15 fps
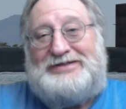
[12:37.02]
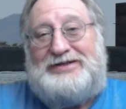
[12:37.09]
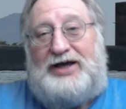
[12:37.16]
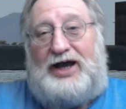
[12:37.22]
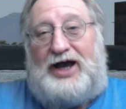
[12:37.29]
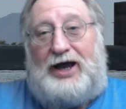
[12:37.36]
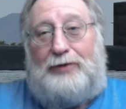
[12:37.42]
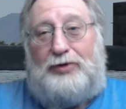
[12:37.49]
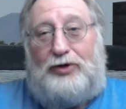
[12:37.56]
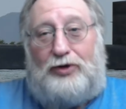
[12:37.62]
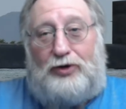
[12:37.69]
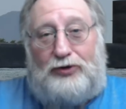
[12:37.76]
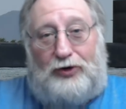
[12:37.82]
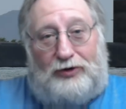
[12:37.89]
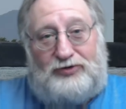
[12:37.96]
a little
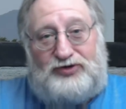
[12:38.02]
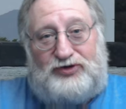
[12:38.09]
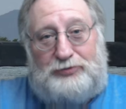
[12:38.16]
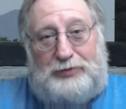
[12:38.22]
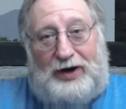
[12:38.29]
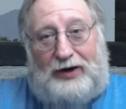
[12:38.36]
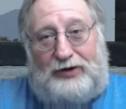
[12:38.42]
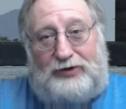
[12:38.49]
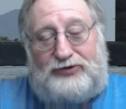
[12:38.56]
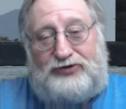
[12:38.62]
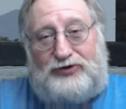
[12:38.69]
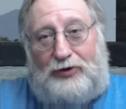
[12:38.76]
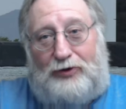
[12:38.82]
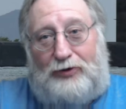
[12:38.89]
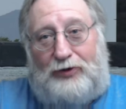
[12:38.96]
nervous about it.
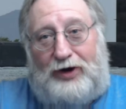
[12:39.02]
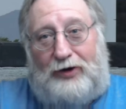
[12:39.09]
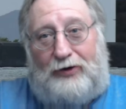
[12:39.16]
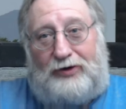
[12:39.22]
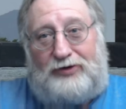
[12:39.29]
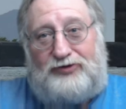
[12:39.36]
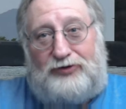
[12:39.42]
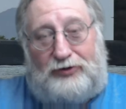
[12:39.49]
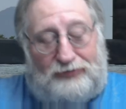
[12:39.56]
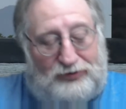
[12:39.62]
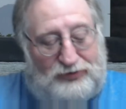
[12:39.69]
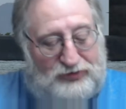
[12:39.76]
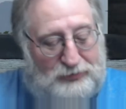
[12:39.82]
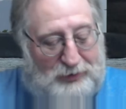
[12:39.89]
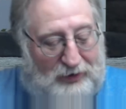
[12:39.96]
So Eric's
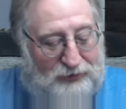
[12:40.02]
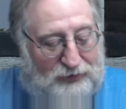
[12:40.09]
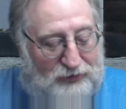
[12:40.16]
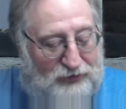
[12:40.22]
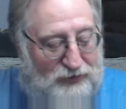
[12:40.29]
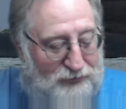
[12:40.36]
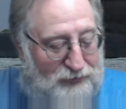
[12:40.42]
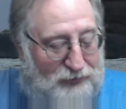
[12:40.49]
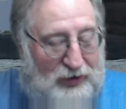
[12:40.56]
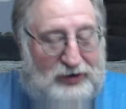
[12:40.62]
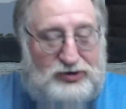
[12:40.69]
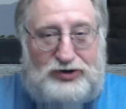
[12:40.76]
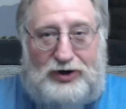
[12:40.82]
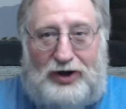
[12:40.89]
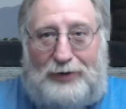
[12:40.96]
nervous about this
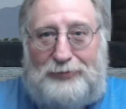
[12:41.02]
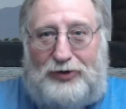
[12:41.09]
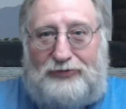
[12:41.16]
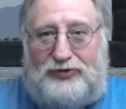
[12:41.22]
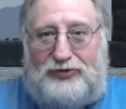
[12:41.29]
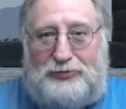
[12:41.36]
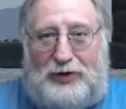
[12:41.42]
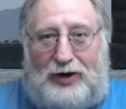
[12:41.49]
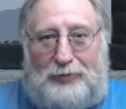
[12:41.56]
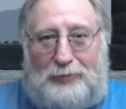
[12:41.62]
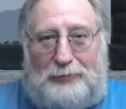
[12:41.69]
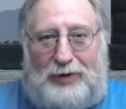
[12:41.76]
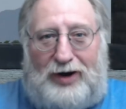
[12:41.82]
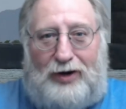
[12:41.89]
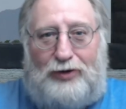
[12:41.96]
infection. I'm nervous about my
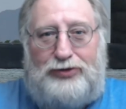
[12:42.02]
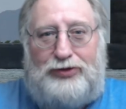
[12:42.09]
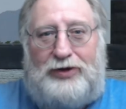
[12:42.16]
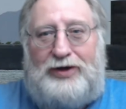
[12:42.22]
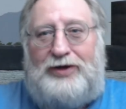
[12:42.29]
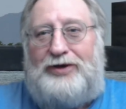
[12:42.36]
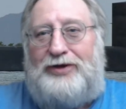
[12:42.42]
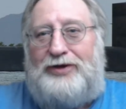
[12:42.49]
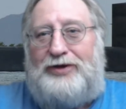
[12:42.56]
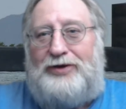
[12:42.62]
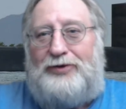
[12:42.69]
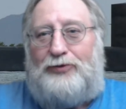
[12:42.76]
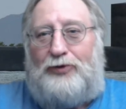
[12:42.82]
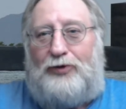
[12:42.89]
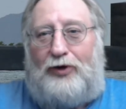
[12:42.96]
mouth.
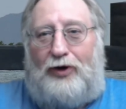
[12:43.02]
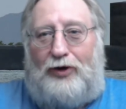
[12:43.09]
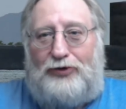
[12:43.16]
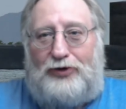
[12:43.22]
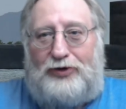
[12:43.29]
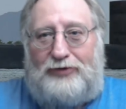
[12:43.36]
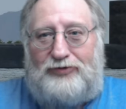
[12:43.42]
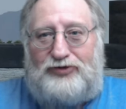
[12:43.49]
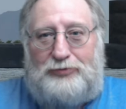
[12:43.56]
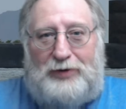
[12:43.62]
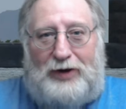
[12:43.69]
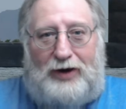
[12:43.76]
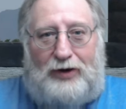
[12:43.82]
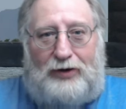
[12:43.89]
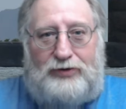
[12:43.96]
We're all nervous
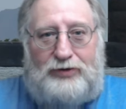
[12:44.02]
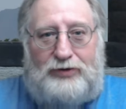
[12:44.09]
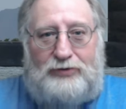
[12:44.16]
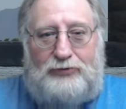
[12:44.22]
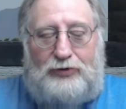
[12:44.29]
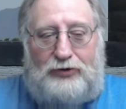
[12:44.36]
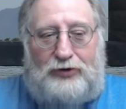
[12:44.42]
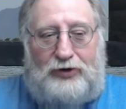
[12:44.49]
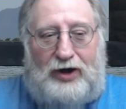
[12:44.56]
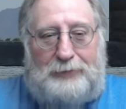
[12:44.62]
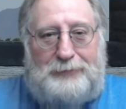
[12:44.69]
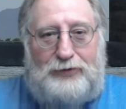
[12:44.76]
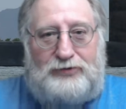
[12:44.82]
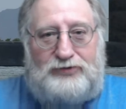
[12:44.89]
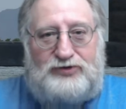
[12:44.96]
about whether or not
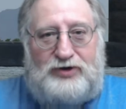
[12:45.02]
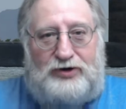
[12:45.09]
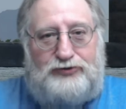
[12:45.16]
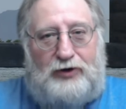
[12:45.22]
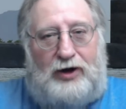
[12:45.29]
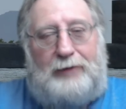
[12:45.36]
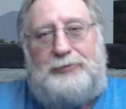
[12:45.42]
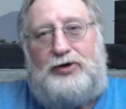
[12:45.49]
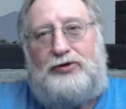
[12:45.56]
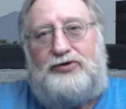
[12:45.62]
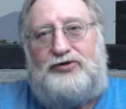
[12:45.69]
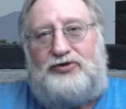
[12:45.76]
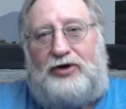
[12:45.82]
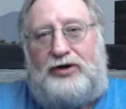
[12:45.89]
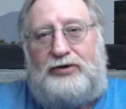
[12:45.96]
Putin's going to drop
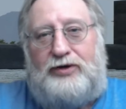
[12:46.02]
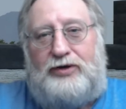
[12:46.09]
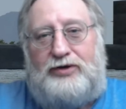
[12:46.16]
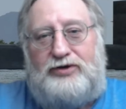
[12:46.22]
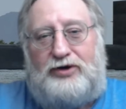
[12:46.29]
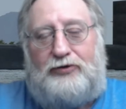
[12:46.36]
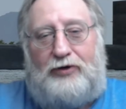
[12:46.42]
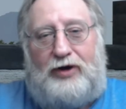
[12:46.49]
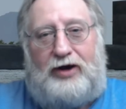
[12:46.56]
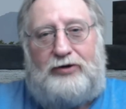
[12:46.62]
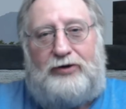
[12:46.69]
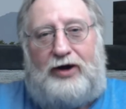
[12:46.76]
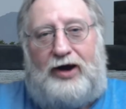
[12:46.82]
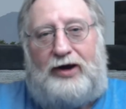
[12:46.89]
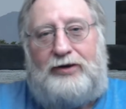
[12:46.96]
nukes on Ukraine or
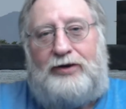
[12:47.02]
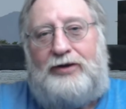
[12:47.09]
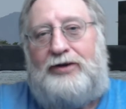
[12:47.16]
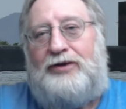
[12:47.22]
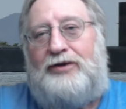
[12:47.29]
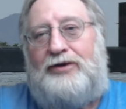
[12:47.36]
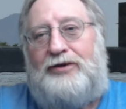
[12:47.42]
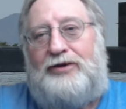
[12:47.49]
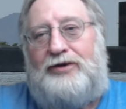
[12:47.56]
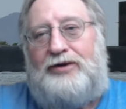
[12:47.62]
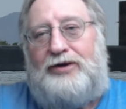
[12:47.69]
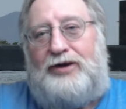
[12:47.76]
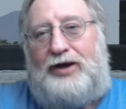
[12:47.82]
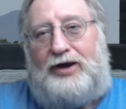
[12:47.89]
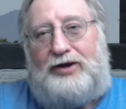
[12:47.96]
not.
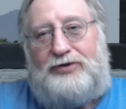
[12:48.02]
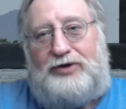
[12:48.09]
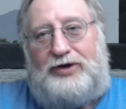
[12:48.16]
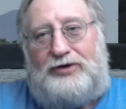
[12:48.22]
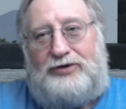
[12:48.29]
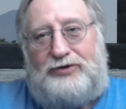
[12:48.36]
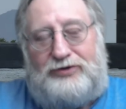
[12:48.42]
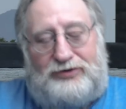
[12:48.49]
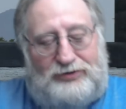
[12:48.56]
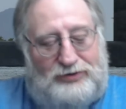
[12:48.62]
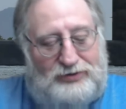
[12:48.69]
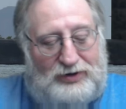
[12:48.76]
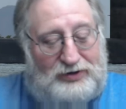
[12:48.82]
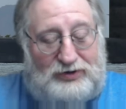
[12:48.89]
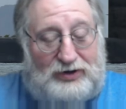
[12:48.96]
And at the end of
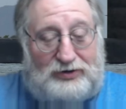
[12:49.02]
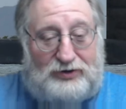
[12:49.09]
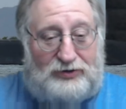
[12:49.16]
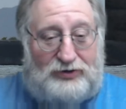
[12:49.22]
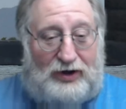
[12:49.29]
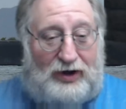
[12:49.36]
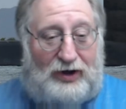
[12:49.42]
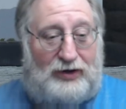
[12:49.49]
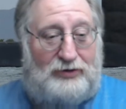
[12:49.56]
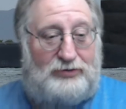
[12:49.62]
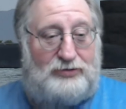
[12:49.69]
the day,